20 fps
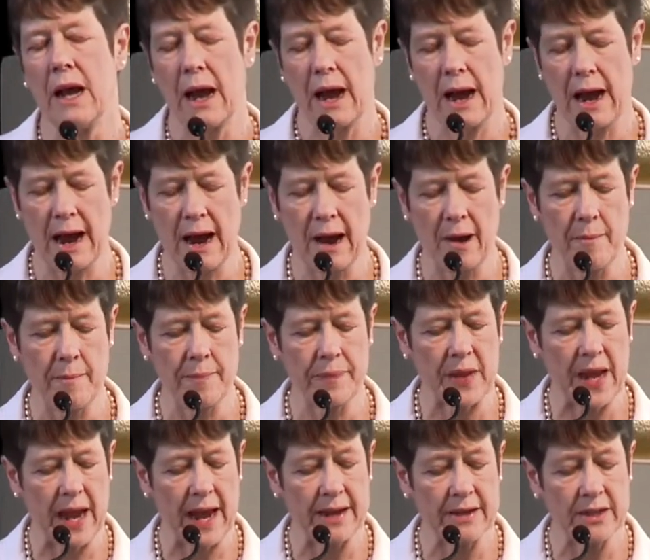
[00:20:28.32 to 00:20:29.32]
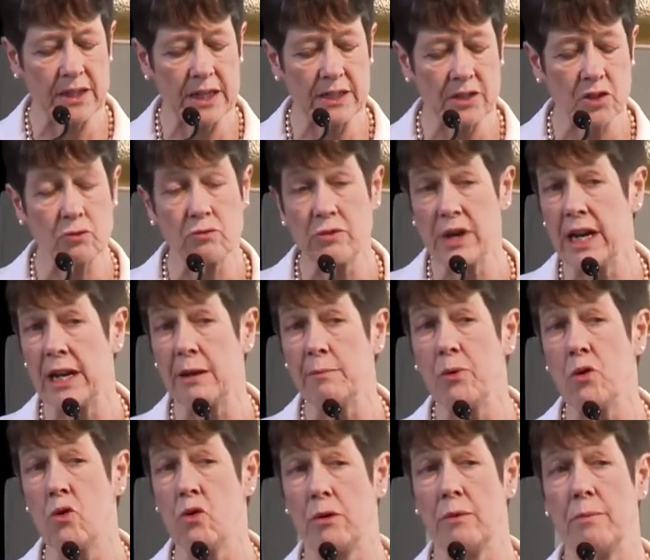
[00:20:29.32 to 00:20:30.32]
And it's really
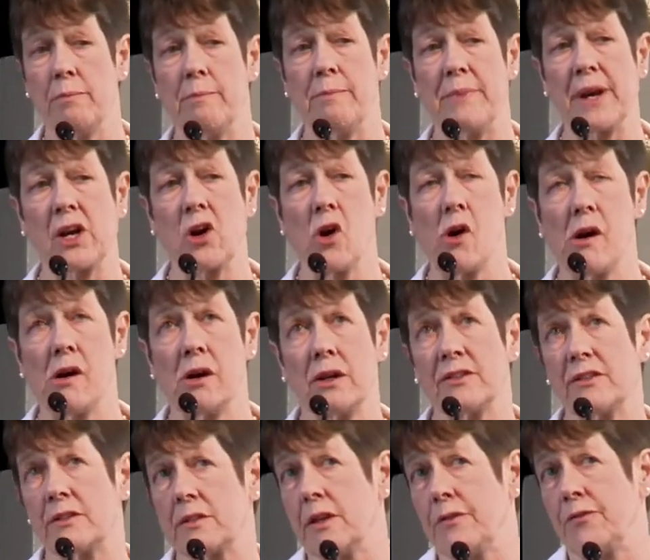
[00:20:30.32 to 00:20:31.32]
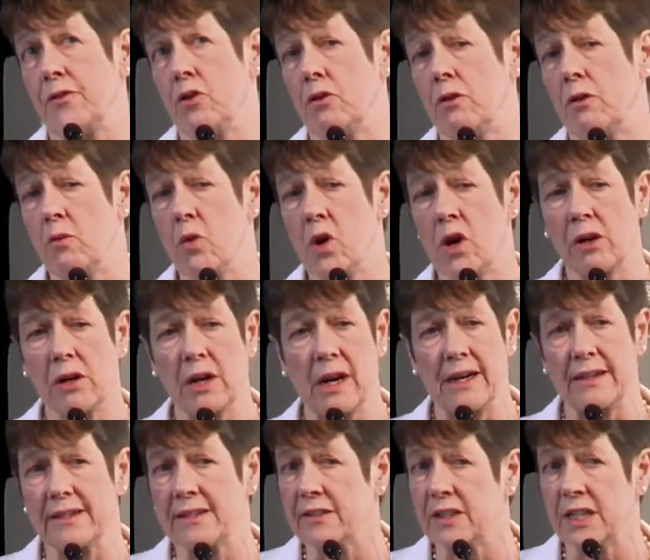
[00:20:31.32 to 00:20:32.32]
important because if you're a
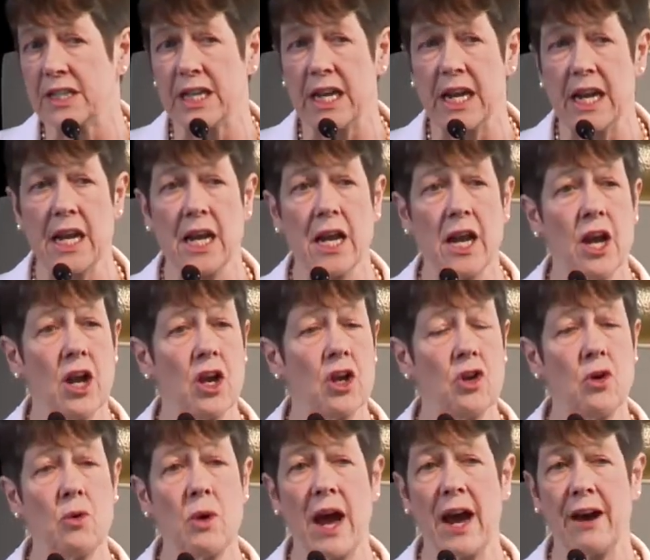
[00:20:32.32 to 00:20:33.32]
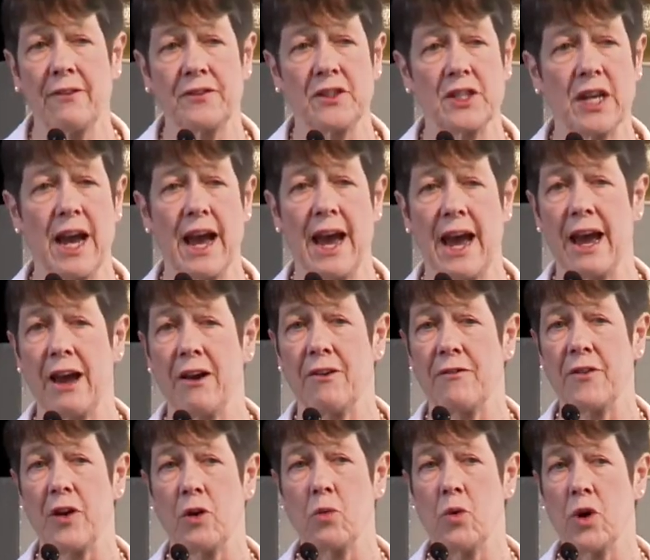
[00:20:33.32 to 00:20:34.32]
world-class city, you have to
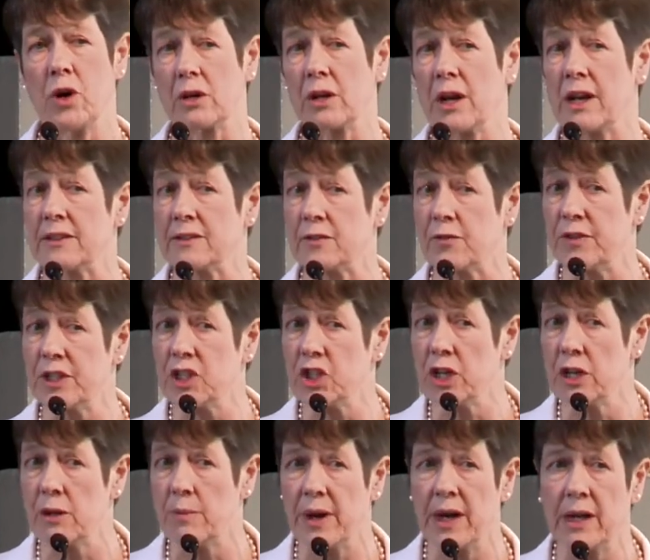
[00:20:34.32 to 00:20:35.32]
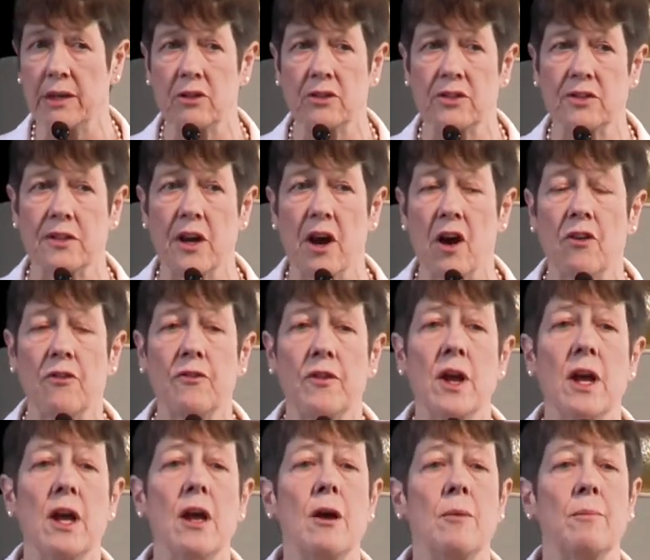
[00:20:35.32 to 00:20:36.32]
have a world-class vision about yourself,
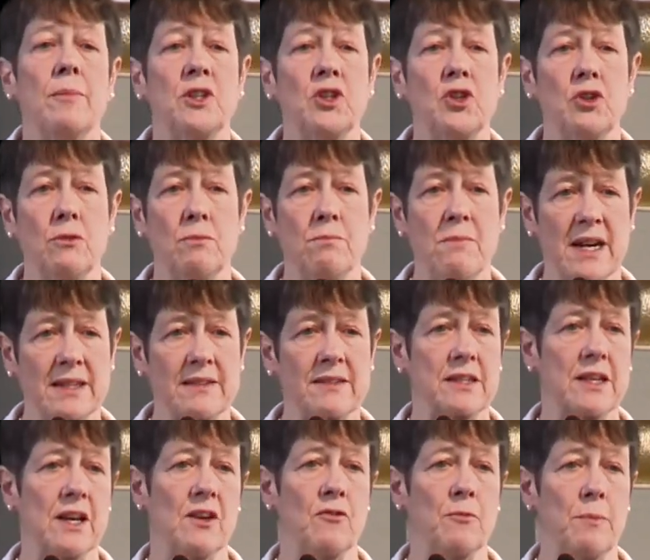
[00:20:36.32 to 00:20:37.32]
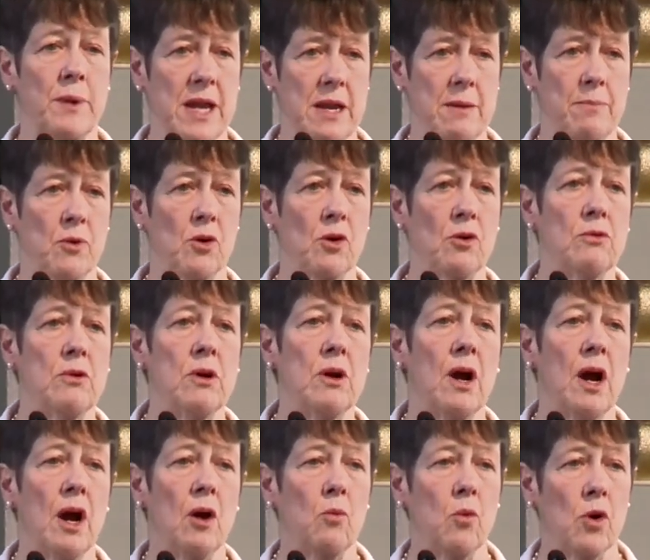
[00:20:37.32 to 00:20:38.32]
but you must give people
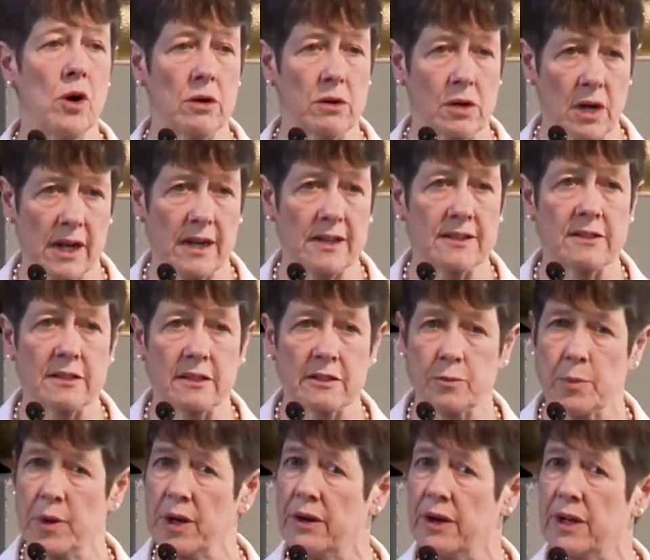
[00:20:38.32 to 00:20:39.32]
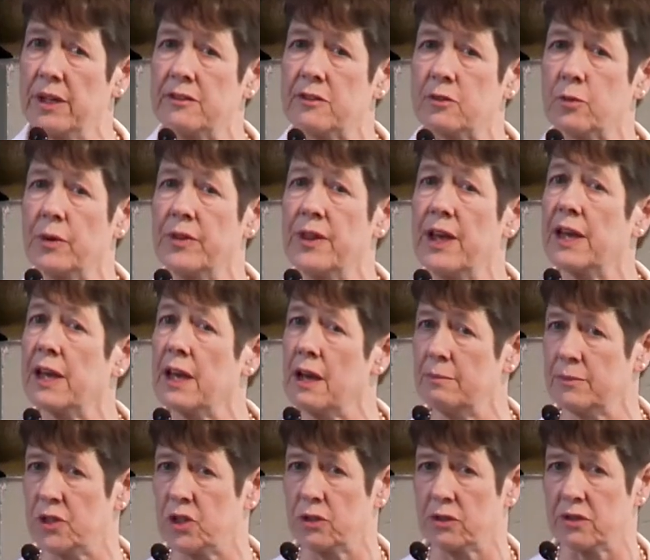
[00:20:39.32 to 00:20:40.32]
a world-class experience when they come
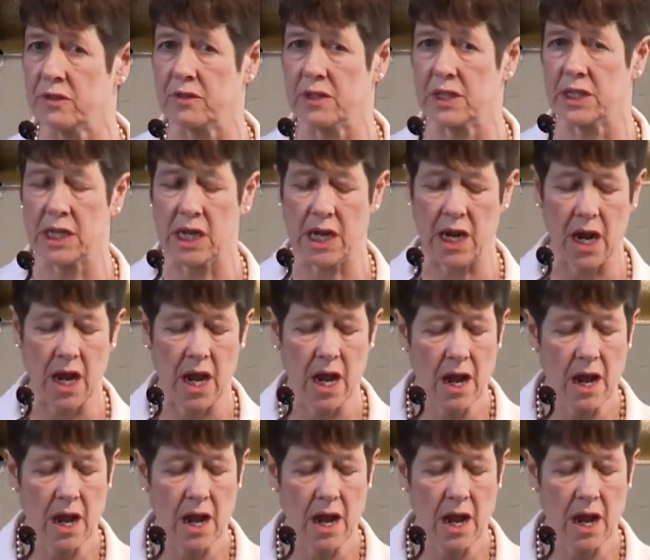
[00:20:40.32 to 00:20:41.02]
to your city.